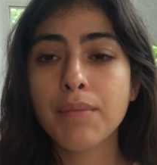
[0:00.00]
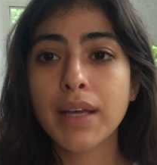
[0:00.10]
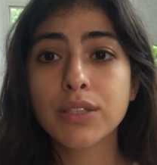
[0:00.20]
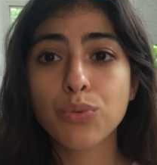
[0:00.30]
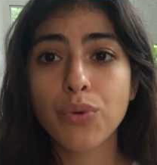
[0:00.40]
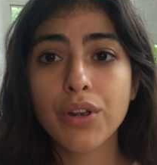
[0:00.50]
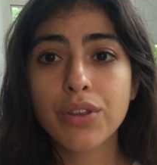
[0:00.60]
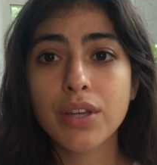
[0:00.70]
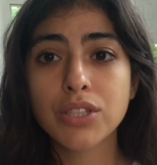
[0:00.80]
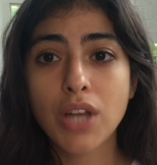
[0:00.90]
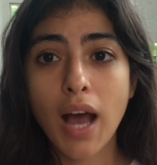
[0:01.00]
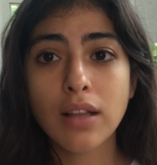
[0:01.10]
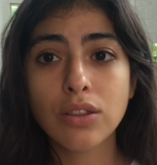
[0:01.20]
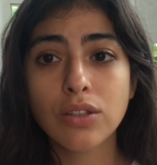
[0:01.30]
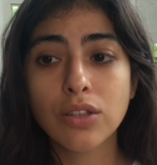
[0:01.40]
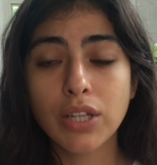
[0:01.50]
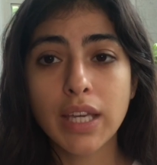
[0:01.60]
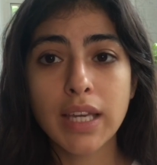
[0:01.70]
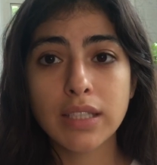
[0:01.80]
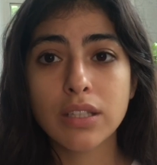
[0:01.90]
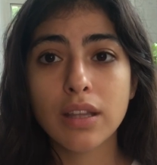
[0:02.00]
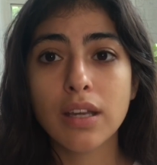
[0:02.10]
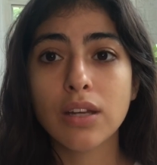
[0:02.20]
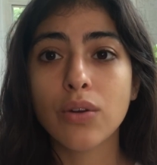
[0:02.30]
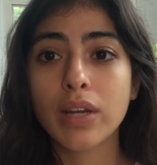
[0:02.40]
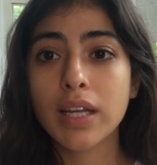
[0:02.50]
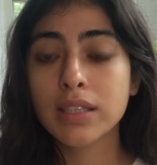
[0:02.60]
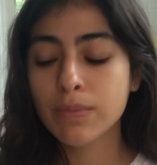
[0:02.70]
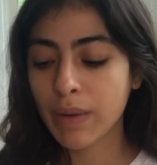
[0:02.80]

it's worth a shot looking into the ingredients,